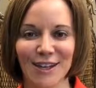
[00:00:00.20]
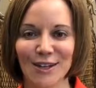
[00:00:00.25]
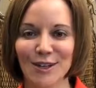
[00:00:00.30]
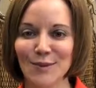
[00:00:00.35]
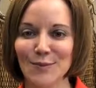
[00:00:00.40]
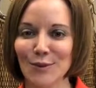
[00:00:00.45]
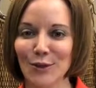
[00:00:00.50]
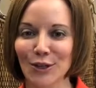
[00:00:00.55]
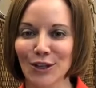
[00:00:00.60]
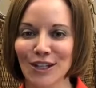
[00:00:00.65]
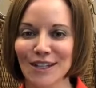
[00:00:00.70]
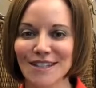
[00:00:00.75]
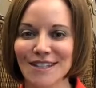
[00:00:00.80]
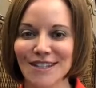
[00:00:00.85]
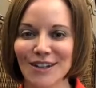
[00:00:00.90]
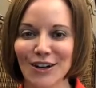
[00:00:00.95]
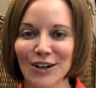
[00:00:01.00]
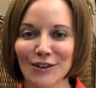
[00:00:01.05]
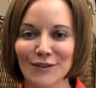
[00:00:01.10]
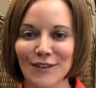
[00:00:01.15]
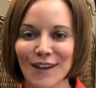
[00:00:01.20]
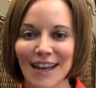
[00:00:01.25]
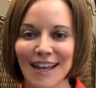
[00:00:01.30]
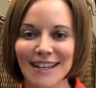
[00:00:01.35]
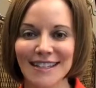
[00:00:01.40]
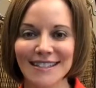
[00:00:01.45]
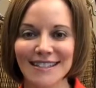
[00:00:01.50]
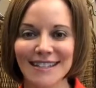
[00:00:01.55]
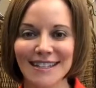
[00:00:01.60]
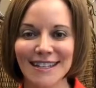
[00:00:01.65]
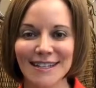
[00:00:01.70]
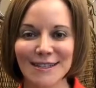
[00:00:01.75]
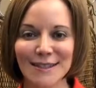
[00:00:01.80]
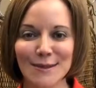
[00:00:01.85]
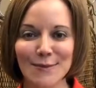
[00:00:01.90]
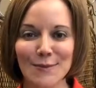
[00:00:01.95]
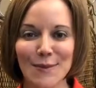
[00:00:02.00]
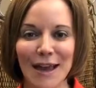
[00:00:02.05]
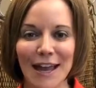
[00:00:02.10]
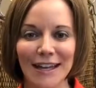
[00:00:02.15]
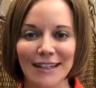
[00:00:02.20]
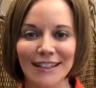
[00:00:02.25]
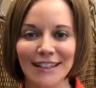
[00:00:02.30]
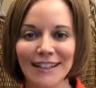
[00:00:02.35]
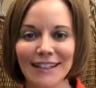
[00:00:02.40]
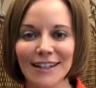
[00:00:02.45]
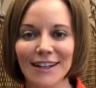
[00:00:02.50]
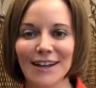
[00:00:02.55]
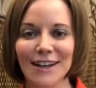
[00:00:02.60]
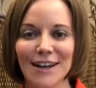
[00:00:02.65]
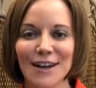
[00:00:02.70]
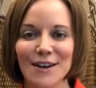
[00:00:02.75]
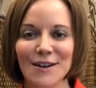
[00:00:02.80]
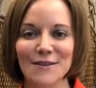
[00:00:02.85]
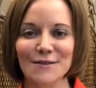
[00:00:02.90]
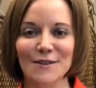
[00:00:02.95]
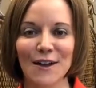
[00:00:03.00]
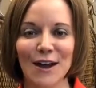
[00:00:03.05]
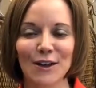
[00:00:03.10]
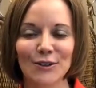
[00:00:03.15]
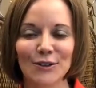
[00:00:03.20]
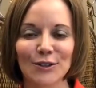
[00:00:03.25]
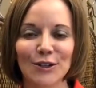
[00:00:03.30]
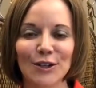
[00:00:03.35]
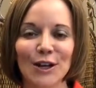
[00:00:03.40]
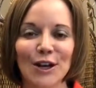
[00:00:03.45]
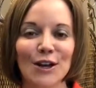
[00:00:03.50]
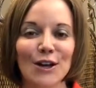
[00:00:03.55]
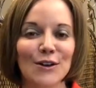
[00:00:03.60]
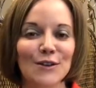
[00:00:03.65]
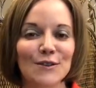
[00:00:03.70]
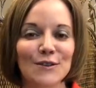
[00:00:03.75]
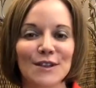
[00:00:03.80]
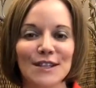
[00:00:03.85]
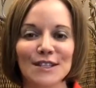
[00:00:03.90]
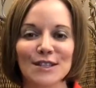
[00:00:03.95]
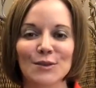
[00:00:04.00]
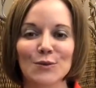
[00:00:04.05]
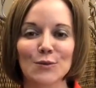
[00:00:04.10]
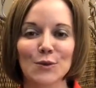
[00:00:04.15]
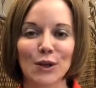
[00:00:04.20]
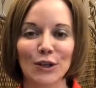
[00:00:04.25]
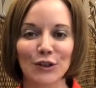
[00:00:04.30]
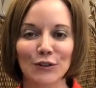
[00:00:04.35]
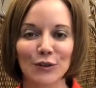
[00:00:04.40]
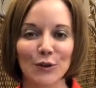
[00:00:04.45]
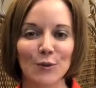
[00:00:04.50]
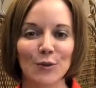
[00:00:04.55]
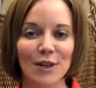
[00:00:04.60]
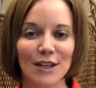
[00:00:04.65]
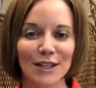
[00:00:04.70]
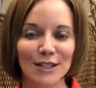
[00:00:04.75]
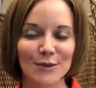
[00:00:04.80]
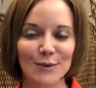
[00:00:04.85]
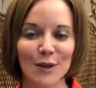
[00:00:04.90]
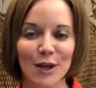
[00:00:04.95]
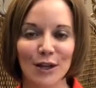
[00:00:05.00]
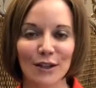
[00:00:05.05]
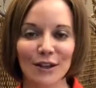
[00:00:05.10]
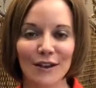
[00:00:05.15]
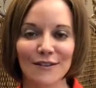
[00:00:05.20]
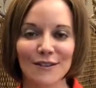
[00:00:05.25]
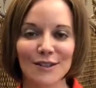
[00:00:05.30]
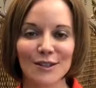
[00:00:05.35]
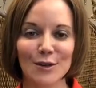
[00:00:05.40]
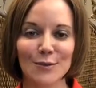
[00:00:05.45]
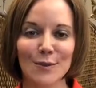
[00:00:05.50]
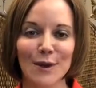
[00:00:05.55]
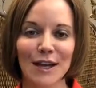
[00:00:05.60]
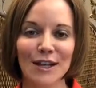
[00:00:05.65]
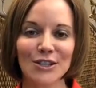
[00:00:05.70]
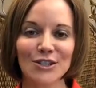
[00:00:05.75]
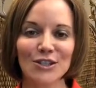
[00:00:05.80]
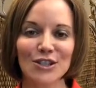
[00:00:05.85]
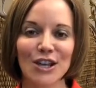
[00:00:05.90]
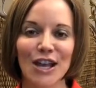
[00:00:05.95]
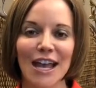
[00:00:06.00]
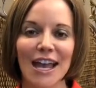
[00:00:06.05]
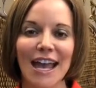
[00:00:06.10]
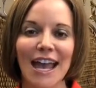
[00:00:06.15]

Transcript: Good morning, Senara fans. It's Penny, founder of this wonderful place we all love so much.